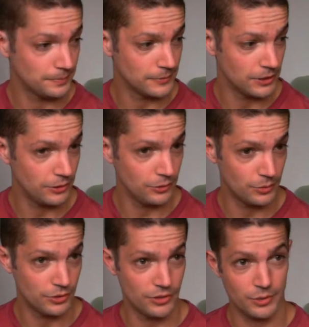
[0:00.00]
the news
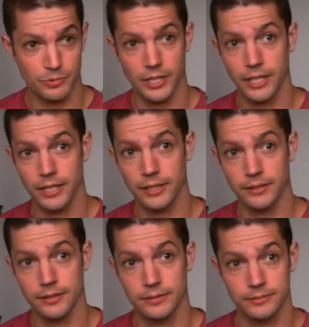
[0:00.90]
was just breaking
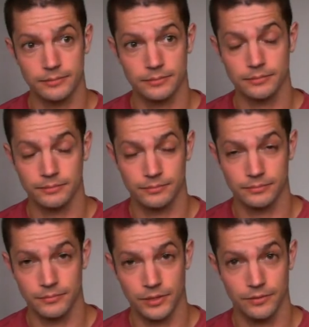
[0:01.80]
that one